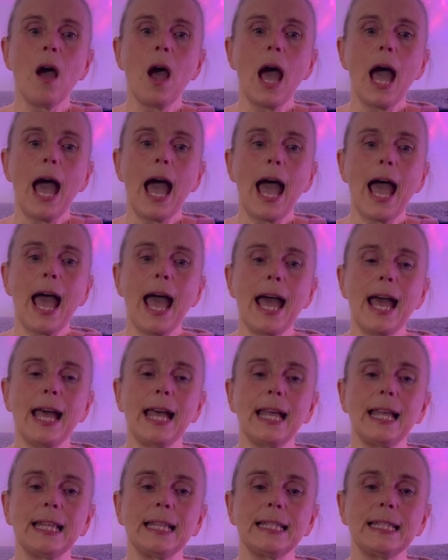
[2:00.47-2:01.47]

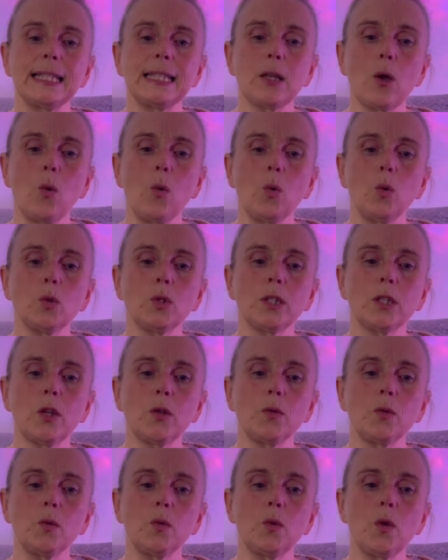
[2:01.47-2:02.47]
And also
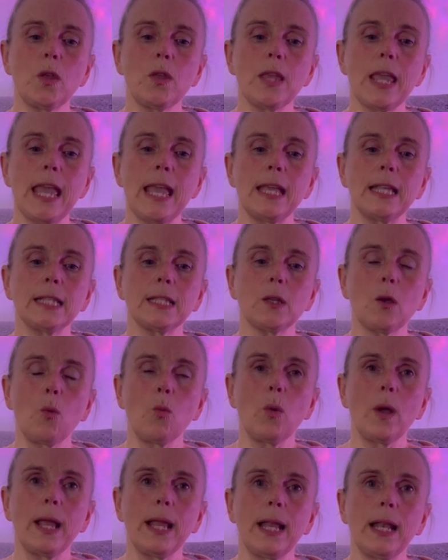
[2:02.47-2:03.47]
it
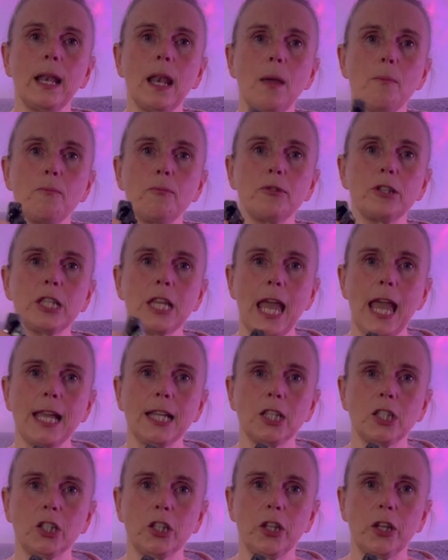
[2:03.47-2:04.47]
will
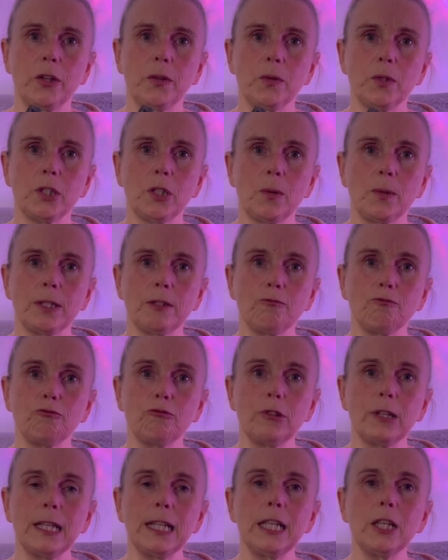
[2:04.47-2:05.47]
protect you, so it's
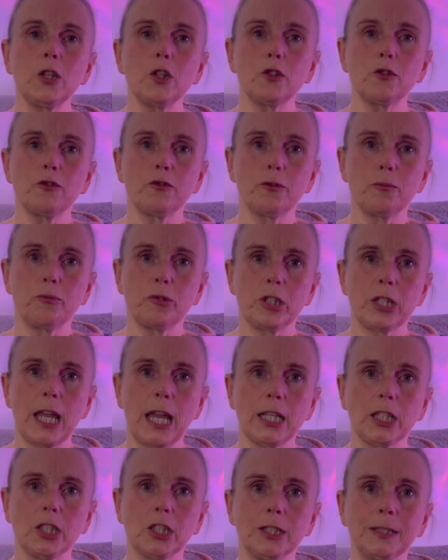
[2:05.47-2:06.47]
really good for
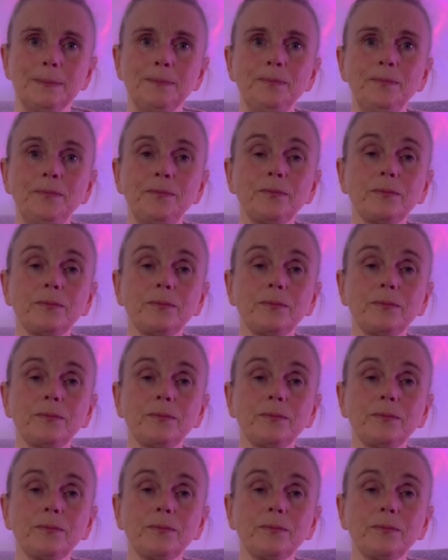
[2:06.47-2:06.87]
protection.